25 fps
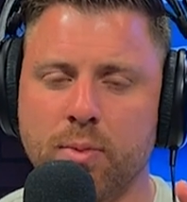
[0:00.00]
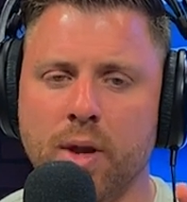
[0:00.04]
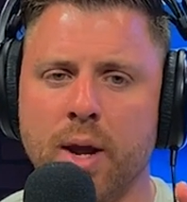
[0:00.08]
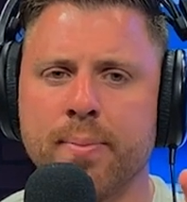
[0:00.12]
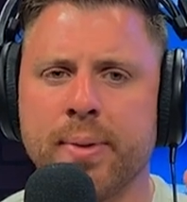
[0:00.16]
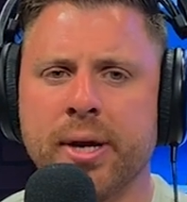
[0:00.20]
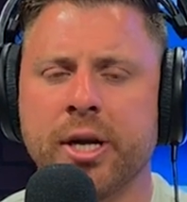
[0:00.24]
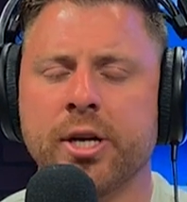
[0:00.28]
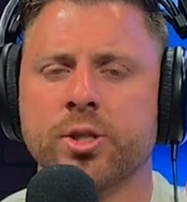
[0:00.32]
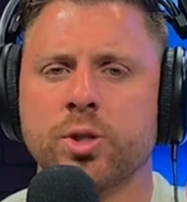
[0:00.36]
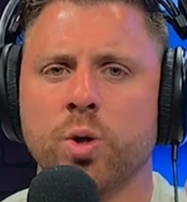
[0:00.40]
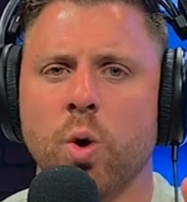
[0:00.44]

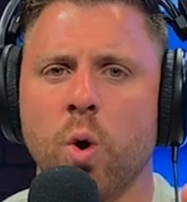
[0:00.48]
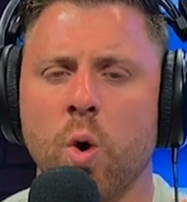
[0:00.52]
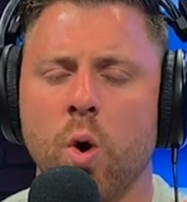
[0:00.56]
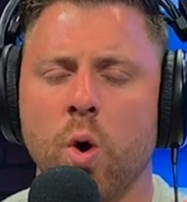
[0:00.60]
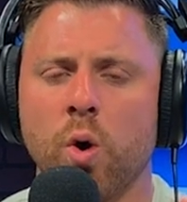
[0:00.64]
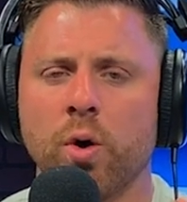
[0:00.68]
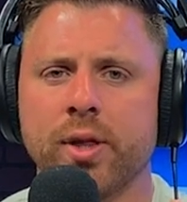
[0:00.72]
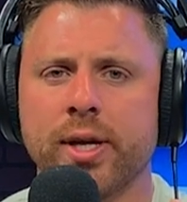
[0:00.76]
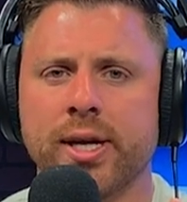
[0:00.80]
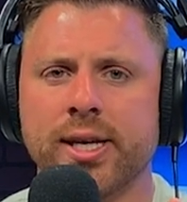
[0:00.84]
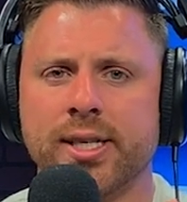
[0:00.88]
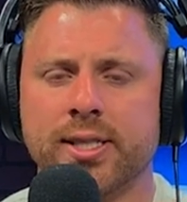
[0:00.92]
because
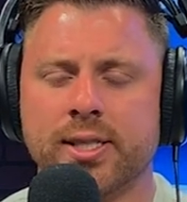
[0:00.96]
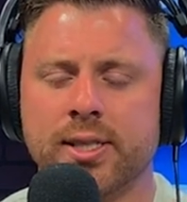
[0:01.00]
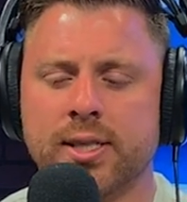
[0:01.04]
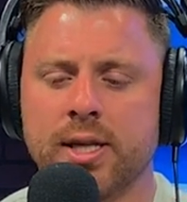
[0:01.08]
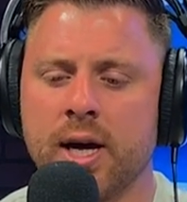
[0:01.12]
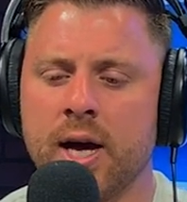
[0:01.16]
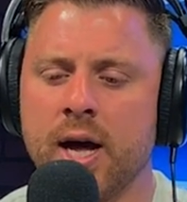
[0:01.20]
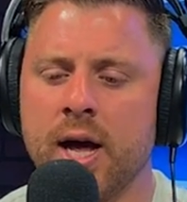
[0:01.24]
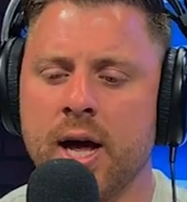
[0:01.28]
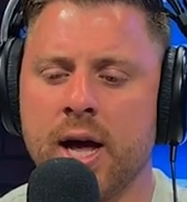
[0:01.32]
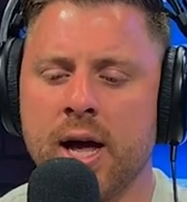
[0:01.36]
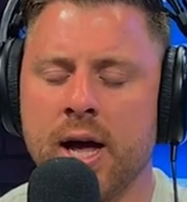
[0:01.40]
all this,
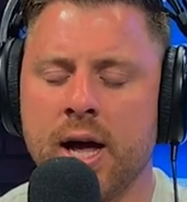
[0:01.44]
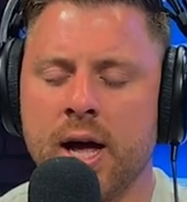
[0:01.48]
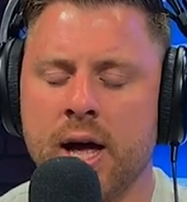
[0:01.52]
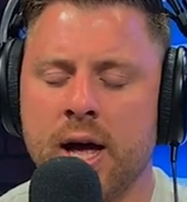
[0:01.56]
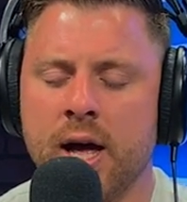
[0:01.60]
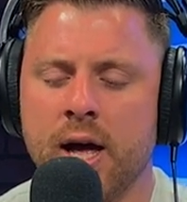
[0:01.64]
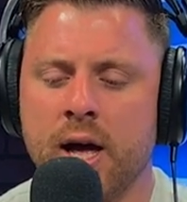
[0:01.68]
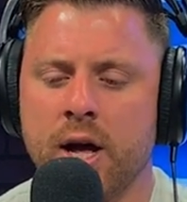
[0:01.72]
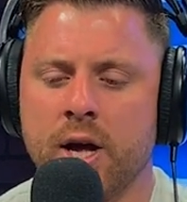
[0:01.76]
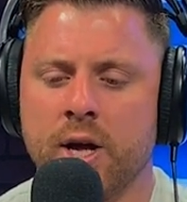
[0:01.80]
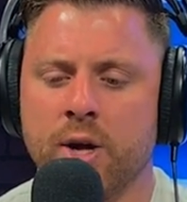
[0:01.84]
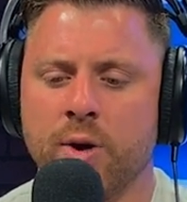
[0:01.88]

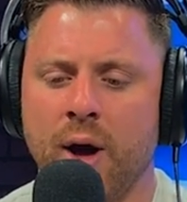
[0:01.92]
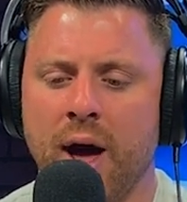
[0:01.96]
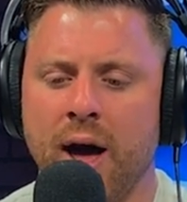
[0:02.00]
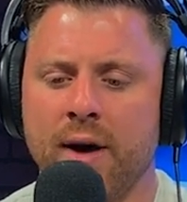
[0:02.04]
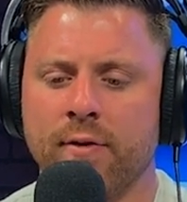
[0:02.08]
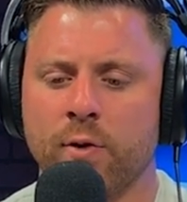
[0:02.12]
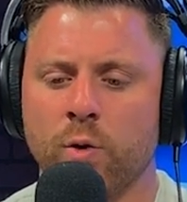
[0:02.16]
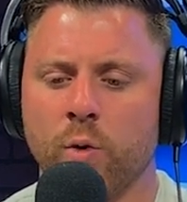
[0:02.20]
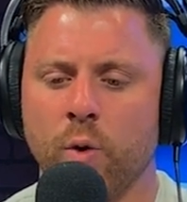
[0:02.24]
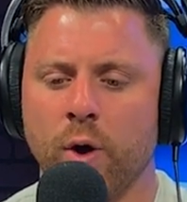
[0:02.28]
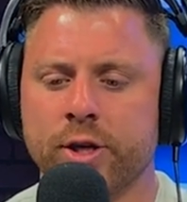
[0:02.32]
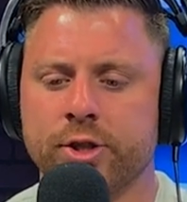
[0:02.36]
you
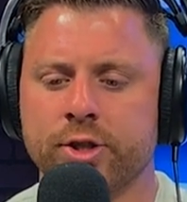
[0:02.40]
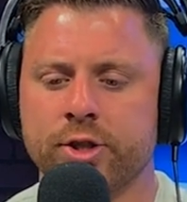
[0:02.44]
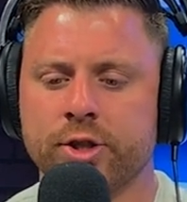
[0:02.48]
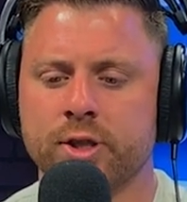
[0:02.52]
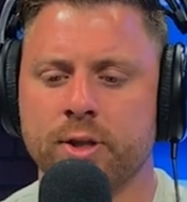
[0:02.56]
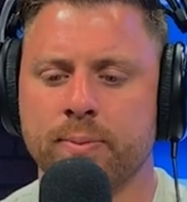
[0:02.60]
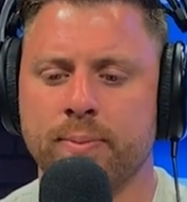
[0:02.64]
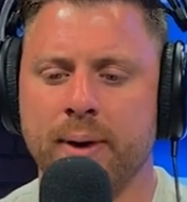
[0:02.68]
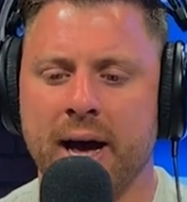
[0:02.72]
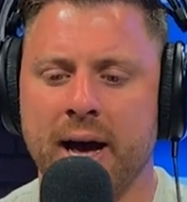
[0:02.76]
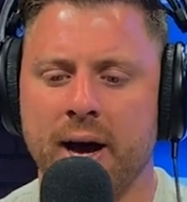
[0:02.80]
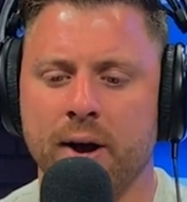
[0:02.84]
have questions
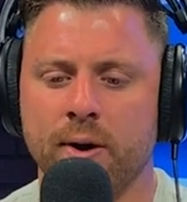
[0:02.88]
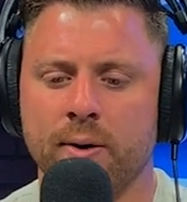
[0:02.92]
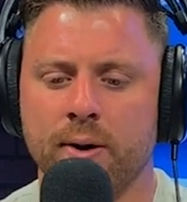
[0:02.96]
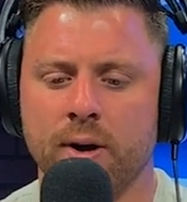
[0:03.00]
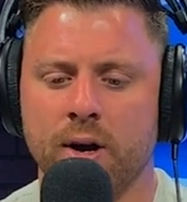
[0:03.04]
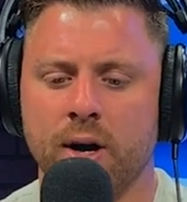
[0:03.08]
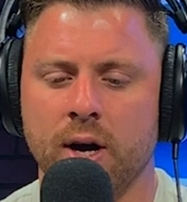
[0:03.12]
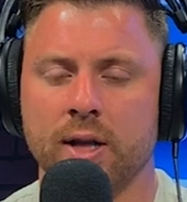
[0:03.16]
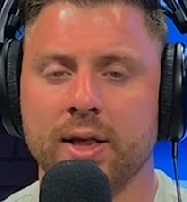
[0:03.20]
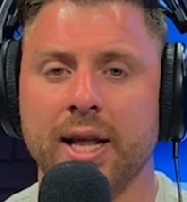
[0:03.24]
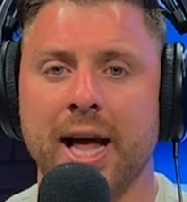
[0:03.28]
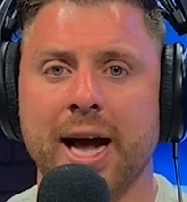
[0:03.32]
about
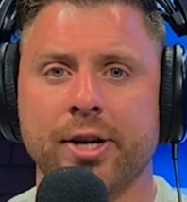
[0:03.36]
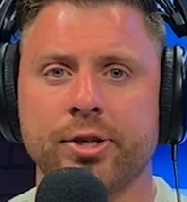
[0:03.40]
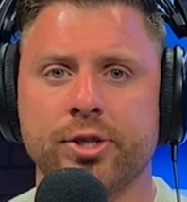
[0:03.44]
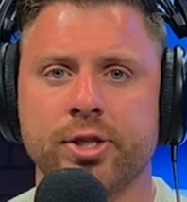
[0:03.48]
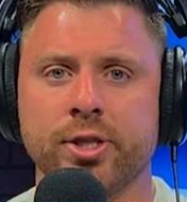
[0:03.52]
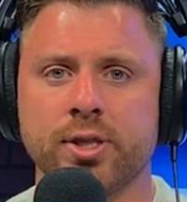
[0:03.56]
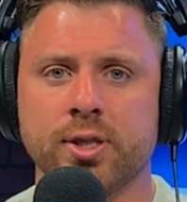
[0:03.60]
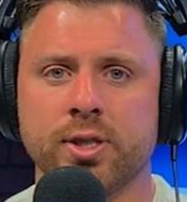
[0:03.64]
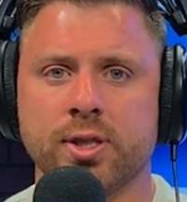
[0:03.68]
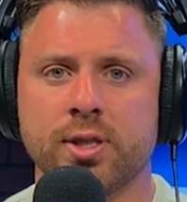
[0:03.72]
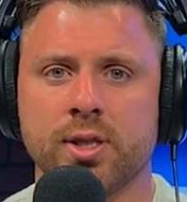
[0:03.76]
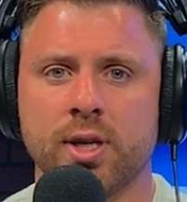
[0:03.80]

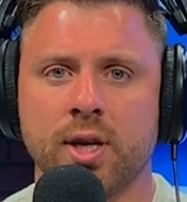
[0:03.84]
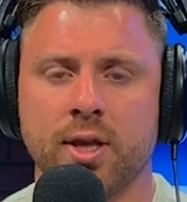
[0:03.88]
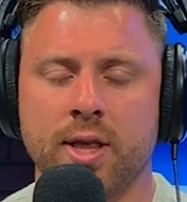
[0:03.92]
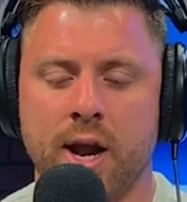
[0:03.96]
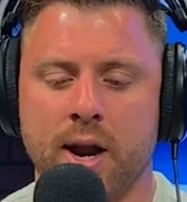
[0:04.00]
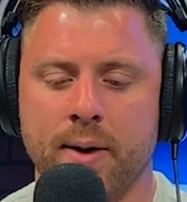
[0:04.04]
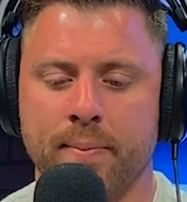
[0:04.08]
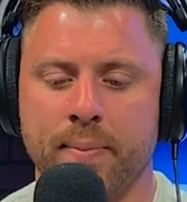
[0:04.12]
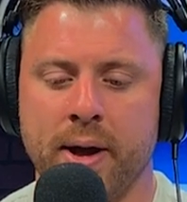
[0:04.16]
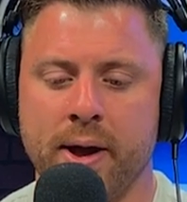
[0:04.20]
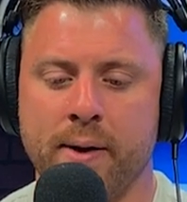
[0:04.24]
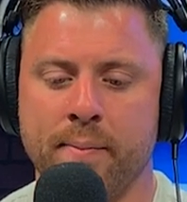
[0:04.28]
elections that
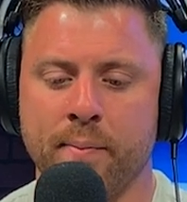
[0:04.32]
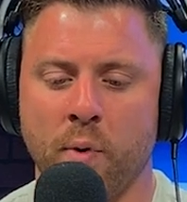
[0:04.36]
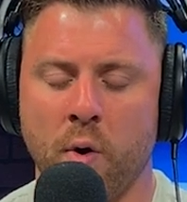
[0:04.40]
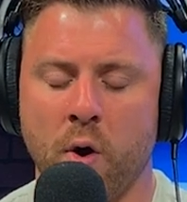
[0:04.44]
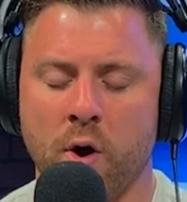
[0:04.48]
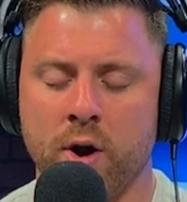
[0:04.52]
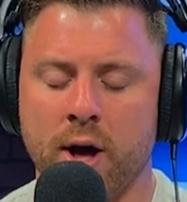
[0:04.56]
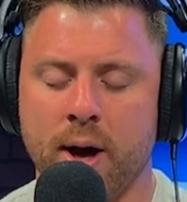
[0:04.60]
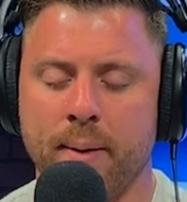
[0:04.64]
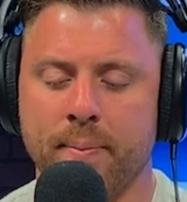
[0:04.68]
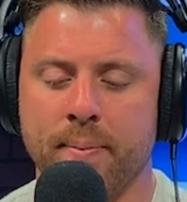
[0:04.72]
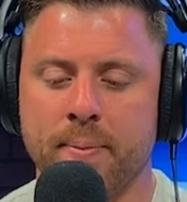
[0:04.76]
are being
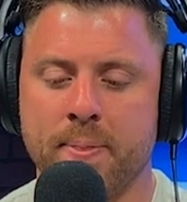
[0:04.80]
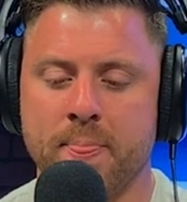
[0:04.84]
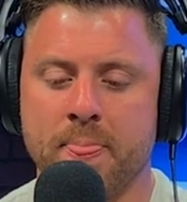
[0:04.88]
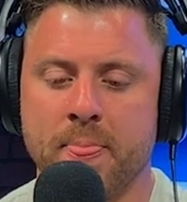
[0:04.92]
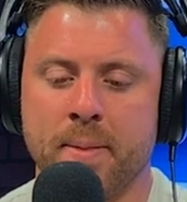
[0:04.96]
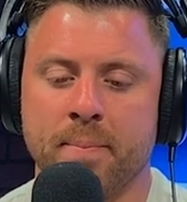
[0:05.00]
brought up.